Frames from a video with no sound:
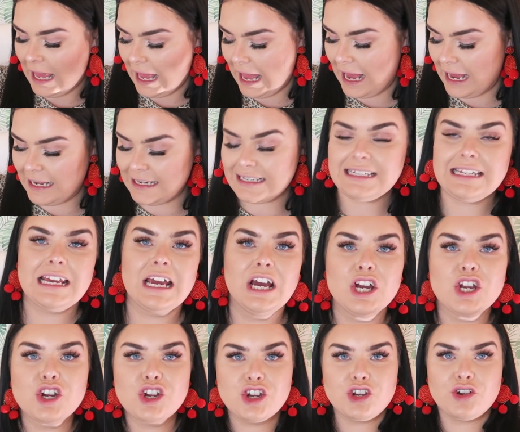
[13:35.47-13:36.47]
and
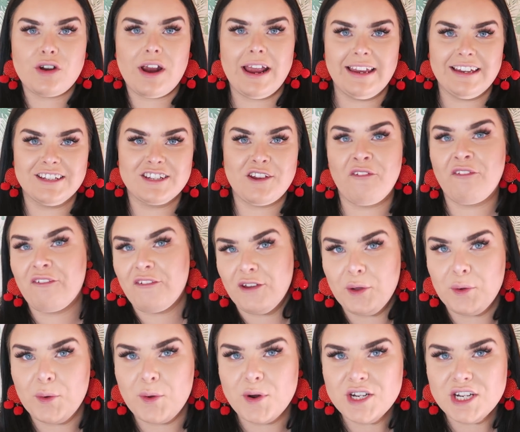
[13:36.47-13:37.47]
straight into
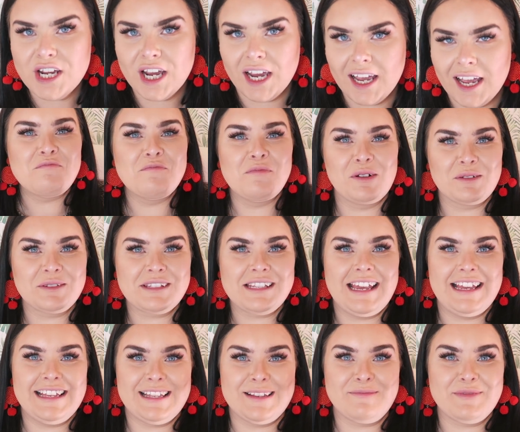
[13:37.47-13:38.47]
food,
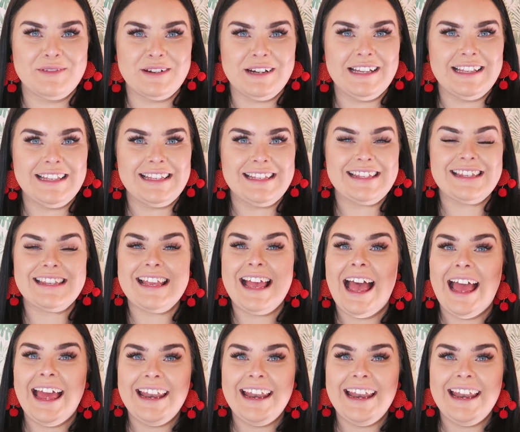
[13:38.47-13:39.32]
Malteser buttons.